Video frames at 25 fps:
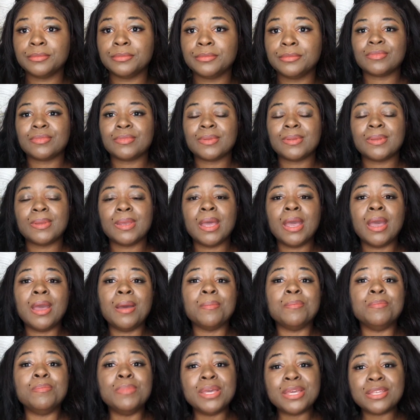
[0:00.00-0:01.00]
Myth
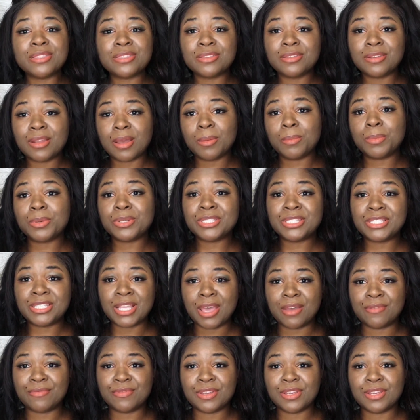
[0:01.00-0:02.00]
number 7:
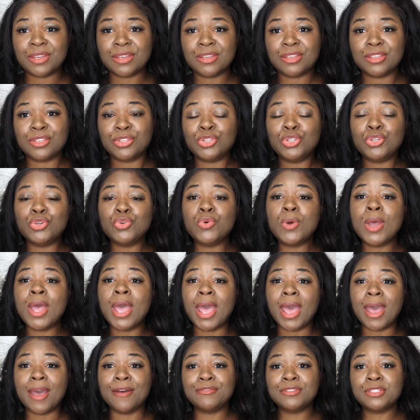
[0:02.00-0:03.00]
you have
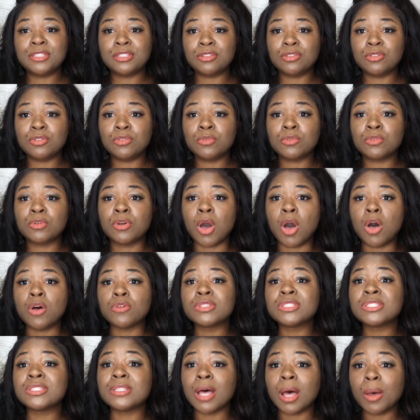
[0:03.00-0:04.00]
to go
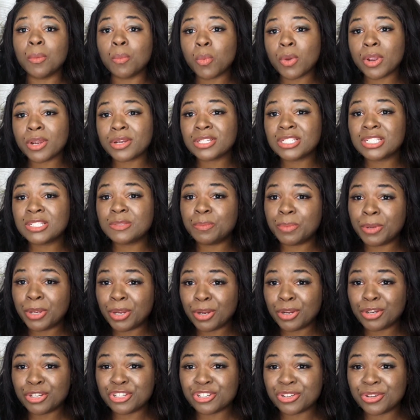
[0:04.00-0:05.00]
somewhere spiritual
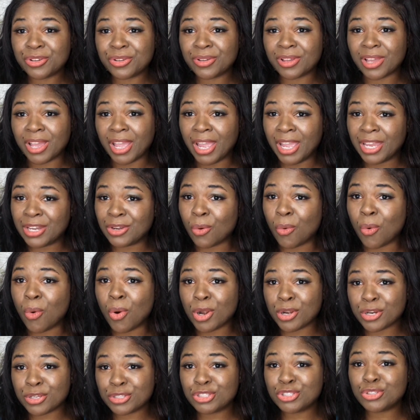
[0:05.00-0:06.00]
in order to
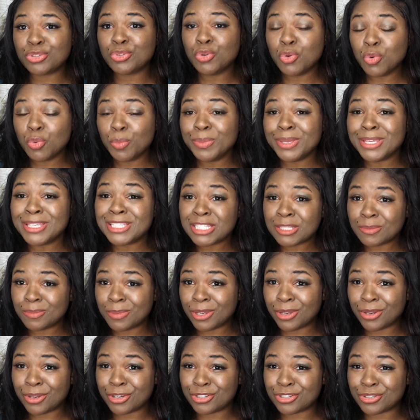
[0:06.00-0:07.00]
be spiritual.
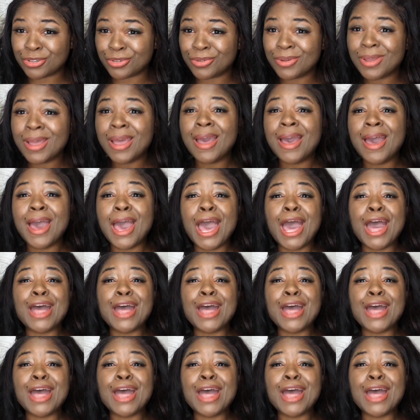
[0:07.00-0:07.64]
This